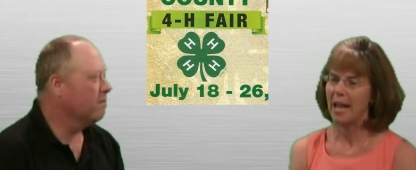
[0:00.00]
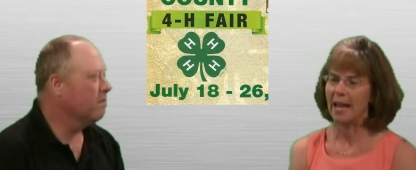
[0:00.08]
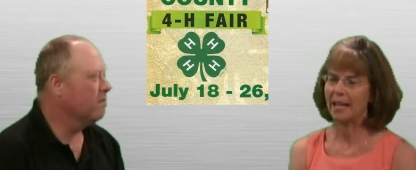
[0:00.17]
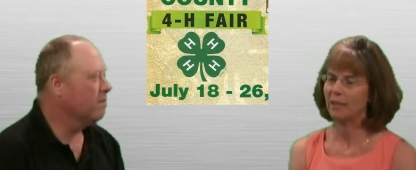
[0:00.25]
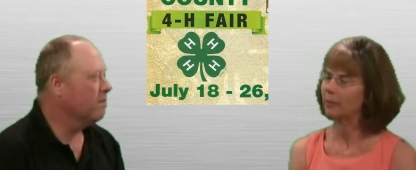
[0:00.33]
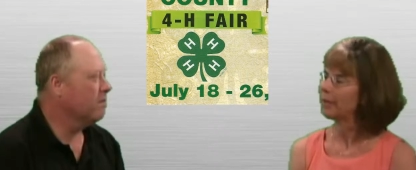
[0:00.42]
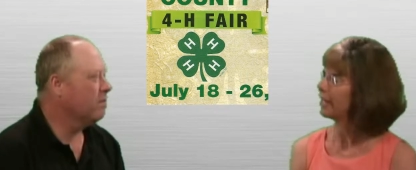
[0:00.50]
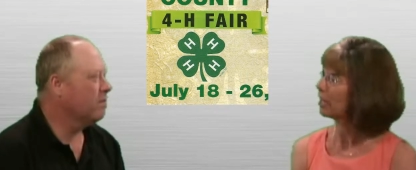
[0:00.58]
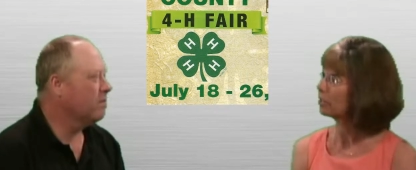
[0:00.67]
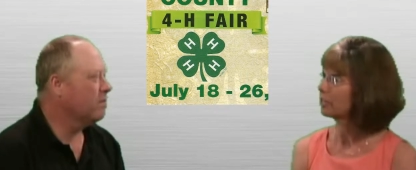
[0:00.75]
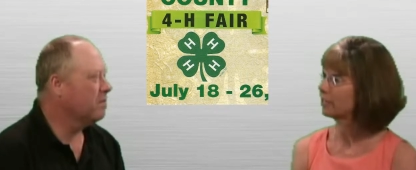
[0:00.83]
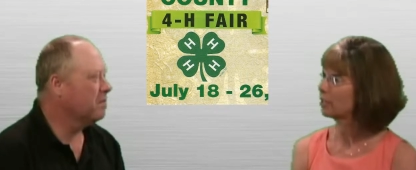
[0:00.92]
Speaker 1: and we
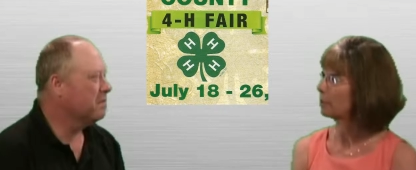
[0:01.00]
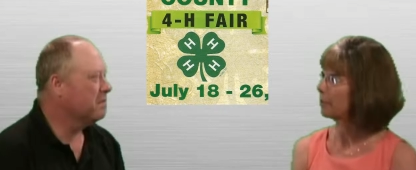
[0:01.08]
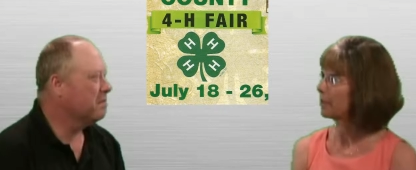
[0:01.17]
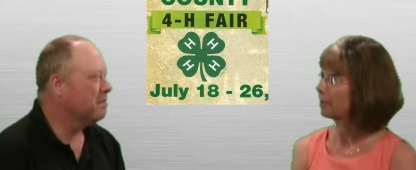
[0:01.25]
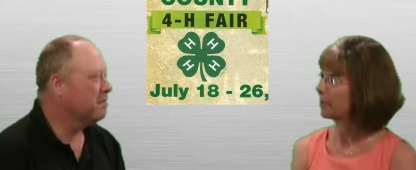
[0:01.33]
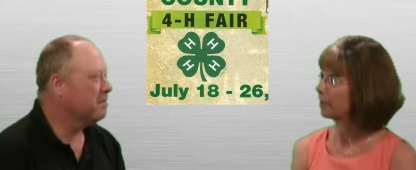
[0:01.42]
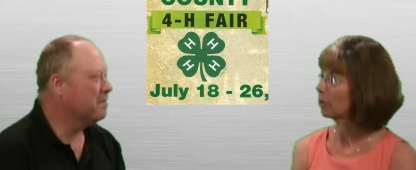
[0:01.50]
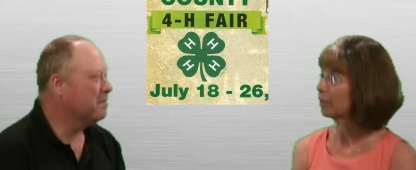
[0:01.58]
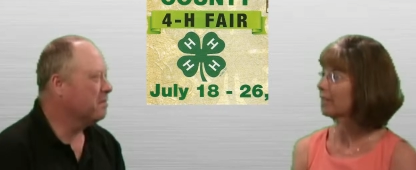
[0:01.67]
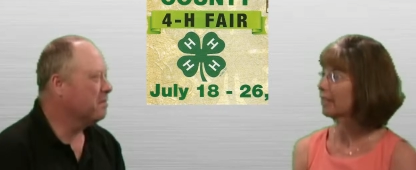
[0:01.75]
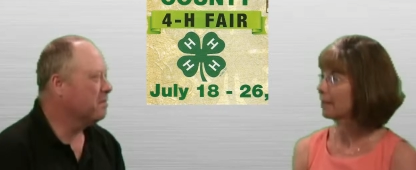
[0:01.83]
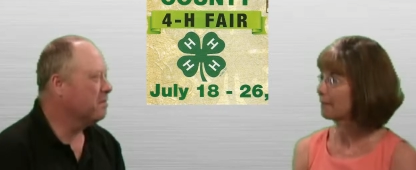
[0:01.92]
are just hoping that people are
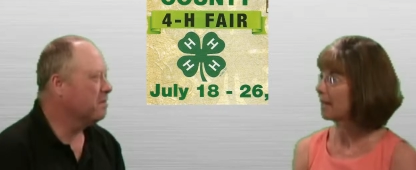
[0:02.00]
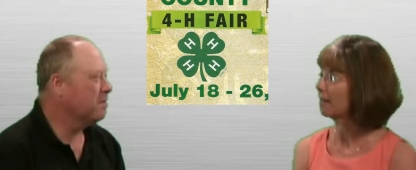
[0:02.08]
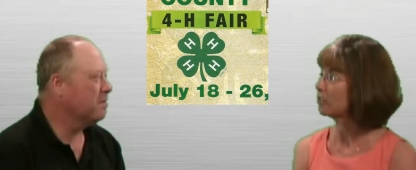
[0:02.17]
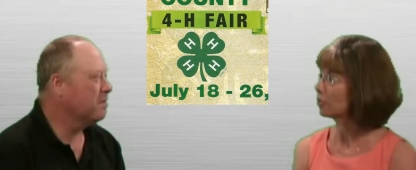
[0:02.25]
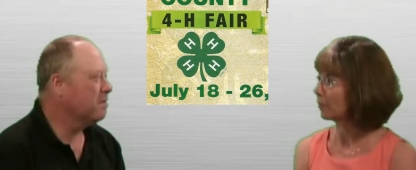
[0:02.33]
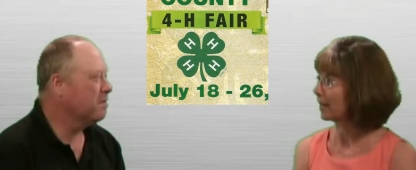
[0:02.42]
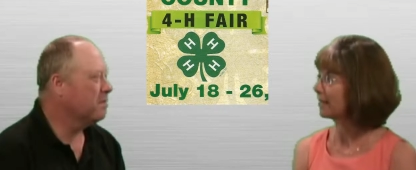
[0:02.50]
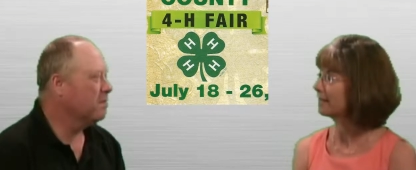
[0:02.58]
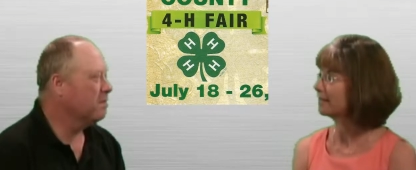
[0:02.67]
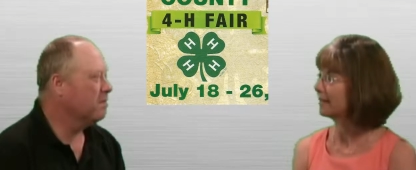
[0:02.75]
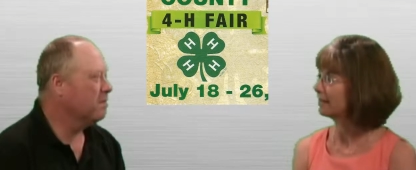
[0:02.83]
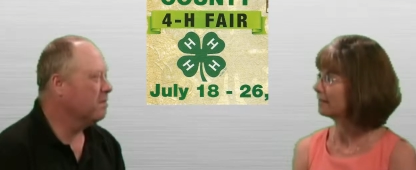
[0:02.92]
going to come out and join
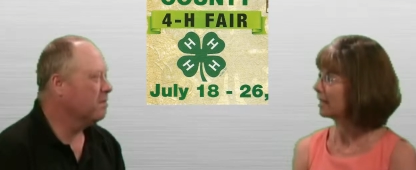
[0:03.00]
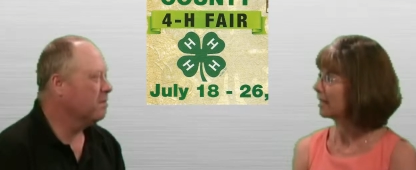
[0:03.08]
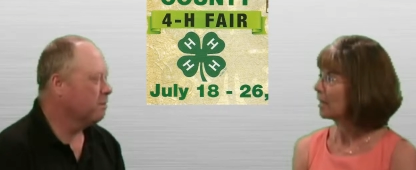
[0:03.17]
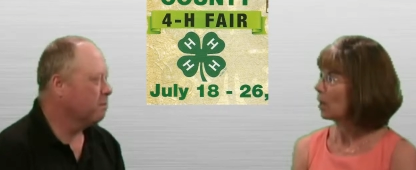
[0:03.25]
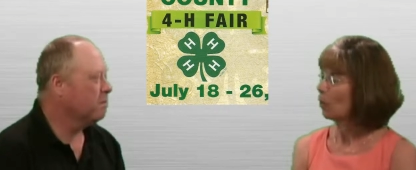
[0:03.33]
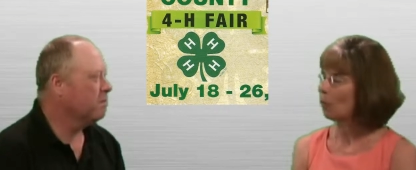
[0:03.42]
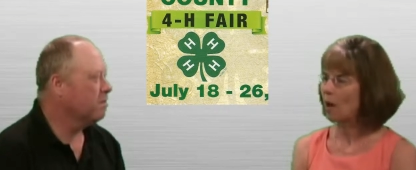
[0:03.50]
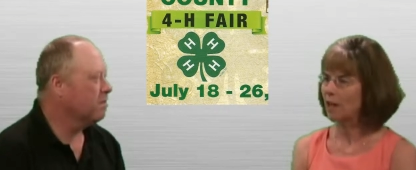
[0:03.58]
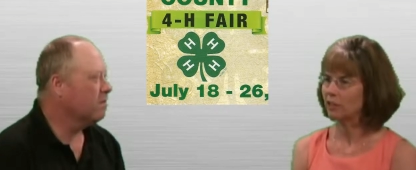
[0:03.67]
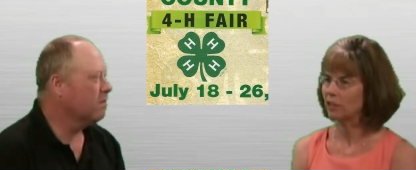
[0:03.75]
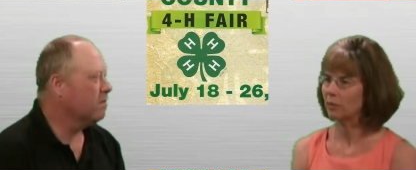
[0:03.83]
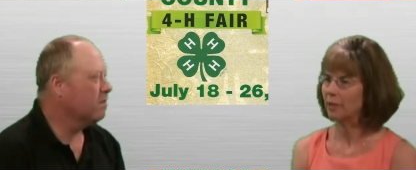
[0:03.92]
us and
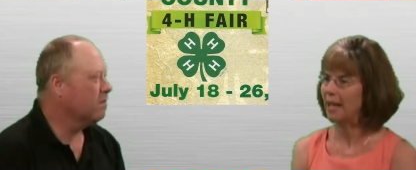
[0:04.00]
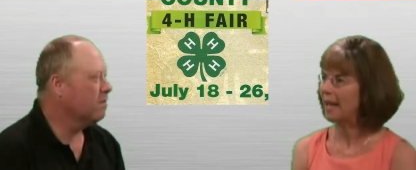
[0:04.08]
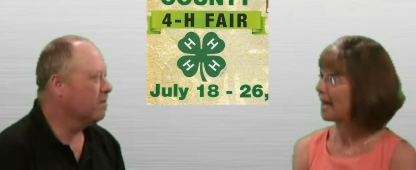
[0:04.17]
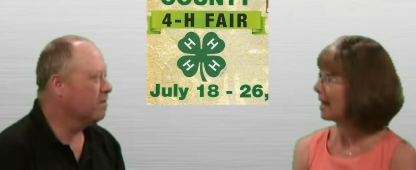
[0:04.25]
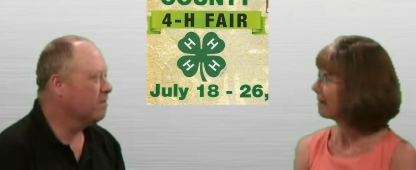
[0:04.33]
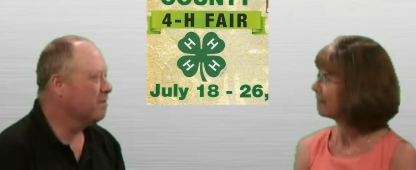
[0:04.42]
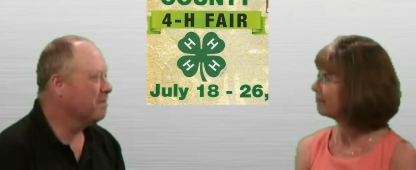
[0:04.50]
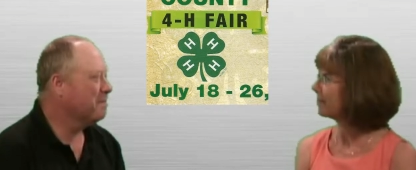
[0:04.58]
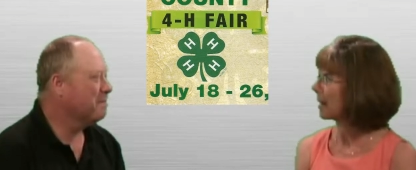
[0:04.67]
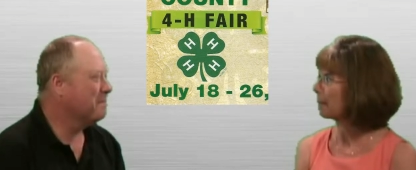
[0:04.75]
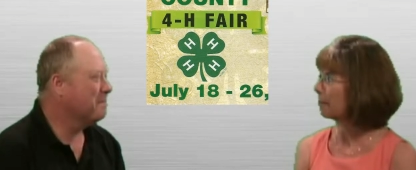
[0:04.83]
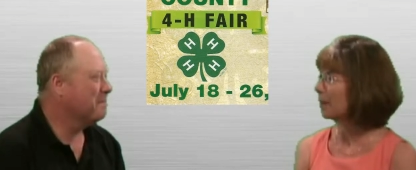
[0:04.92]
watch, we have
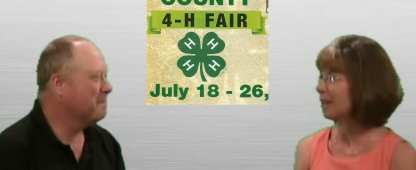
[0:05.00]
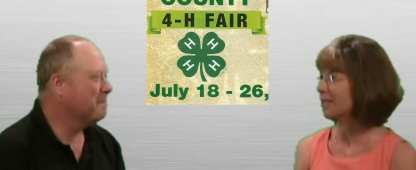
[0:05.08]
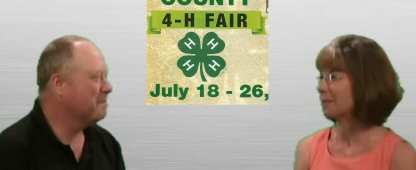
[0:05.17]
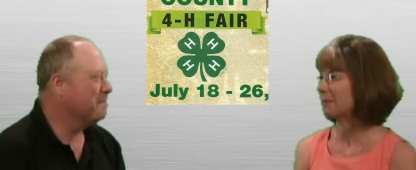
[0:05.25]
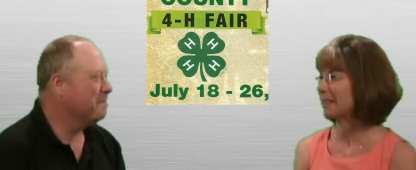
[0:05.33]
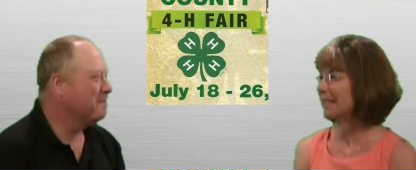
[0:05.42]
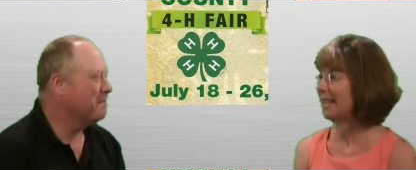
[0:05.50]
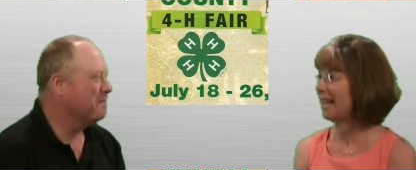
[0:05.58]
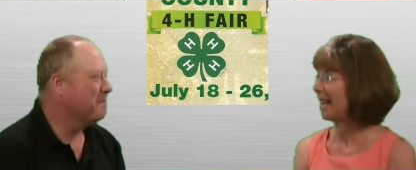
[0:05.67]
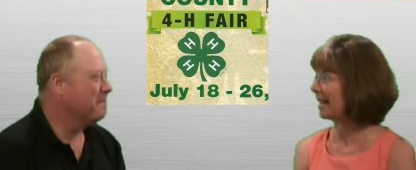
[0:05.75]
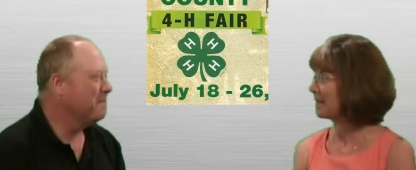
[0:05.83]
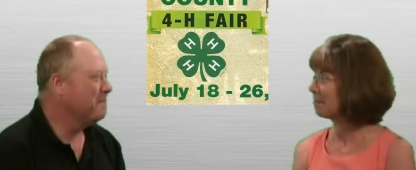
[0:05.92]
approximately
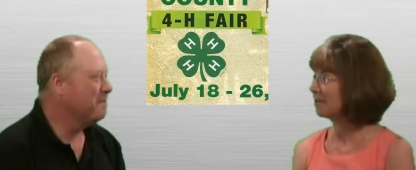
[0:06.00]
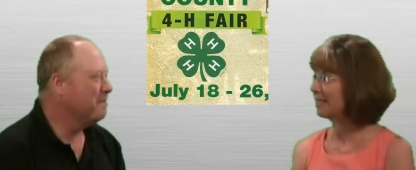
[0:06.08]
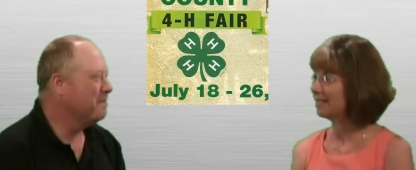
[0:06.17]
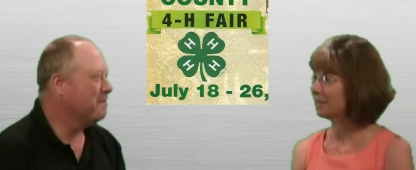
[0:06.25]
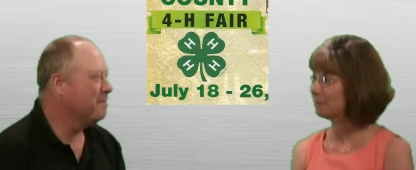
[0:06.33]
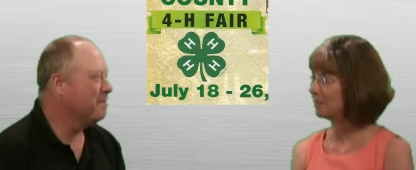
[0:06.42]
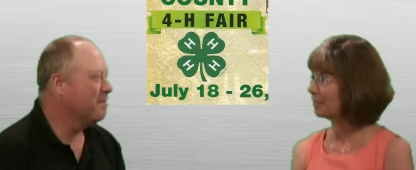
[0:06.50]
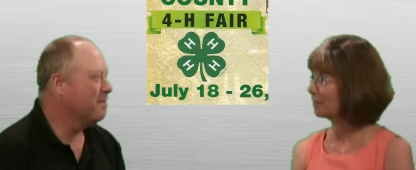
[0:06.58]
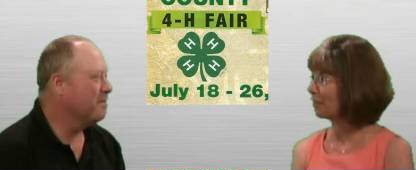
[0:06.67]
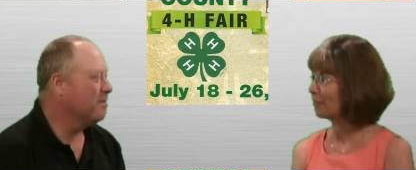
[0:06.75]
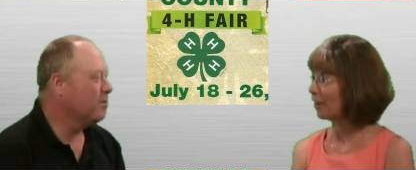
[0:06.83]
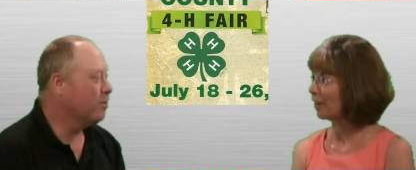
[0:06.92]
80 participants
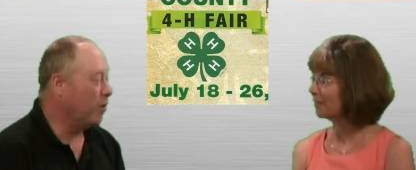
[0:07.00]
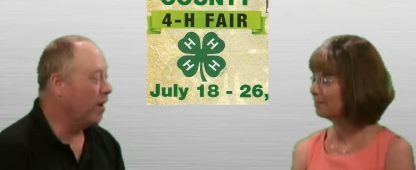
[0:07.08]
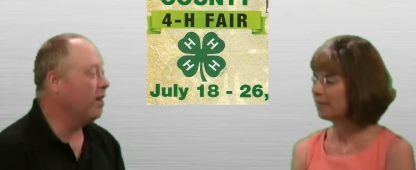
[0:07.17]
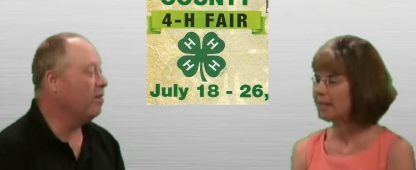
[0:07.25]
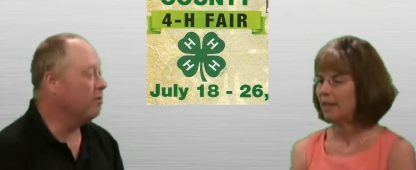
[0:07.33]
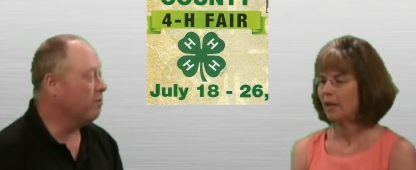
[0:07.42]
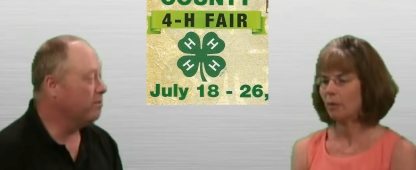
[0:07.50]
so far. Wow.